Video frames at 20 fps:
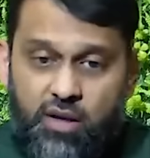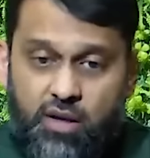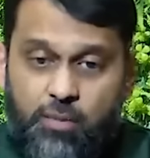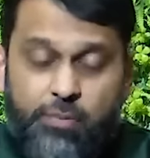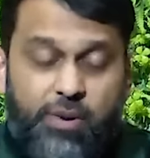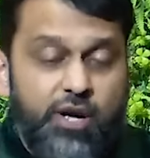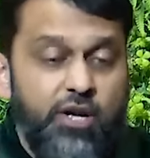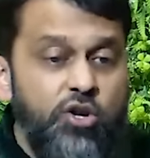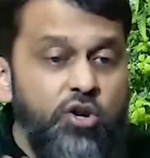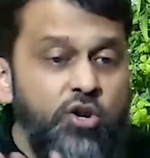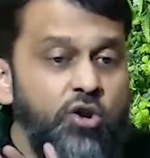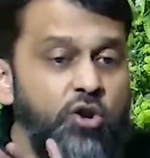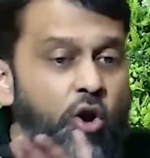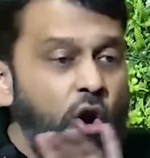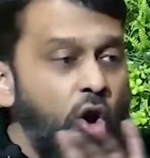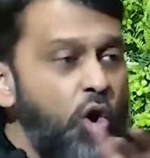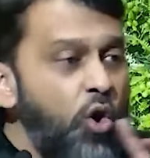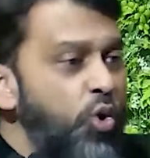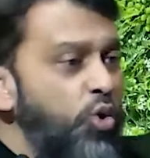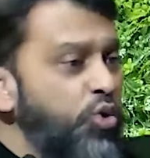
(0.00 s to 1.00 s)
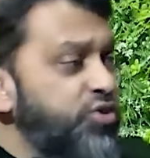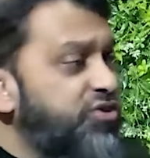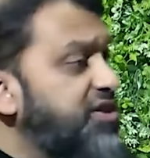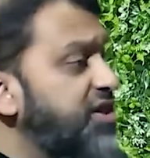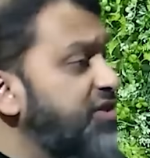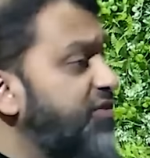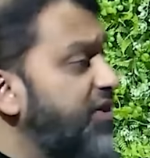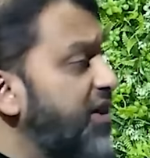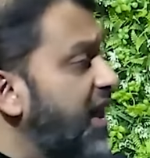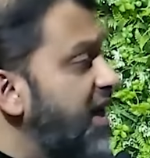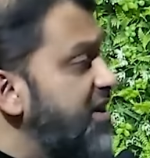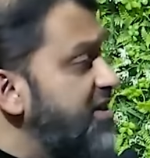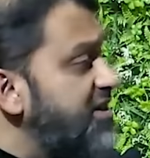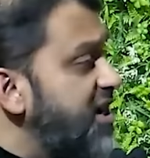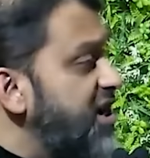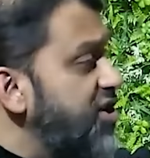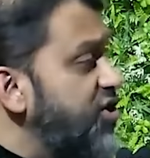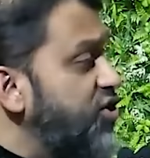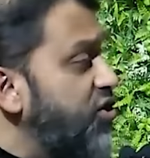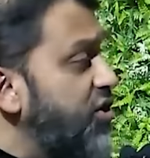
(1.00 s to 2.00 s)
But no
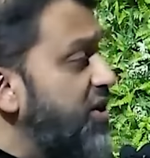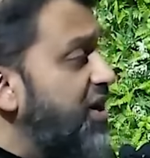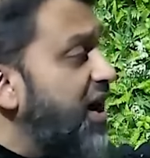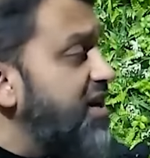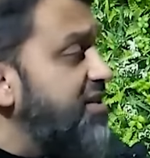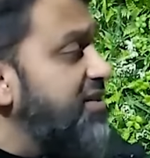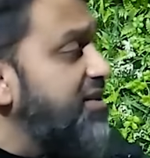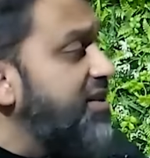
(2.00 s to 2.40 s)
civilization has